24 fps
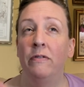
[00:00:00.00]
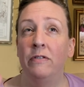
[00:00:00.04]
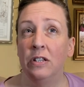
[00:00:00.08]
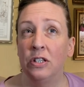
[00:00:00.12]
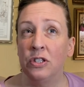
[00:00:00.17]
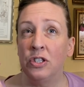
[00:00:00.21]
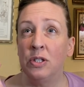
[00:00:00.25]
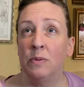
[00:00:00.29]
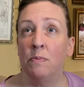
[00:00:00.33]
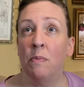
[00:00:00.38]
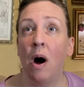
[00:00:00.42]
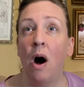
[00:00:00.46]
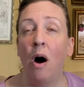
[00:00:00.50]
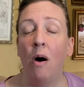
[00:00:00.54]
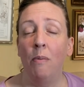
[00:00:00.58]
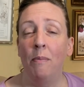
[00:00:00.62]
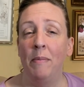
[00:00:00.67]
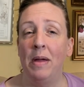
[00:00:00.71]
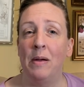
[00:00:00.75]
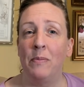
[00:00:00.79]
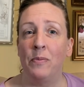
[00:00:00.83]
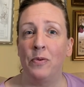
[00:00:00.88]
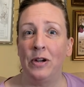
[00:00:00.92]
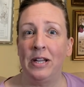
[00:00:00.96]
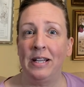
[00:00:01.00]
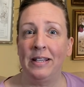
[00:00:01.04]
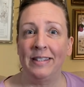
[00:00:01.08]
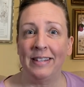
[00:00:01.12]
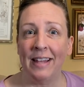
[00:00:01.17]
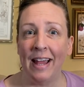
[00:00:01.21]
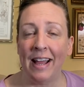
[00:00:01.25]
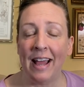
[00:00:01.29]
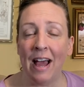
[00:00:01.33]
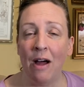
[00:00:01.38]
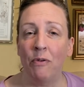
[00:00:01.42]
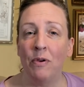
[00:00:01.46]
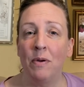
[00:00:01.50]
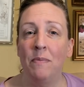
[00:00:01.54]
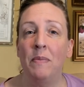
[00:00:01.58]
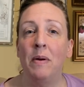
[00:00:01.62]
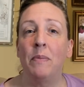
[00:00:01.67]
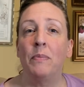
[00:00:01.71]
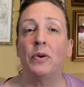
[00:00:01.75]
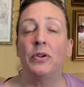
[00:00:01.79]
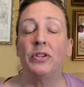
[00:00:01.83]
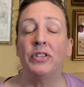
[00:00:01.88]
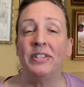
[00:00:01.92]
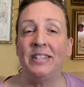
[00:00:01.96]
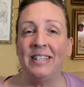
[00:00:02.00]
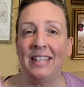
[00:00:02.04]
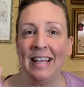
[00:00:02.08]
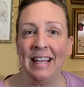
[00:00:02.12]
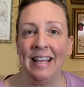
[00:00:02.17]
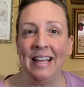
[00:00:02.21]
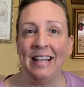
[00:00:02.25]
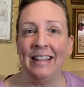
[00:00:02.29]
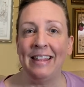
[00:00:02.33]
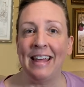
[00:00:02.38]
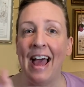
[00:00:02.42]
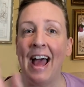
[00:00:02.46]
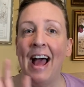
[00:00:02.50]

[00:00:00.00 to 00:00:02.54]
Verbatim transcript: small memories, like I remember seeing the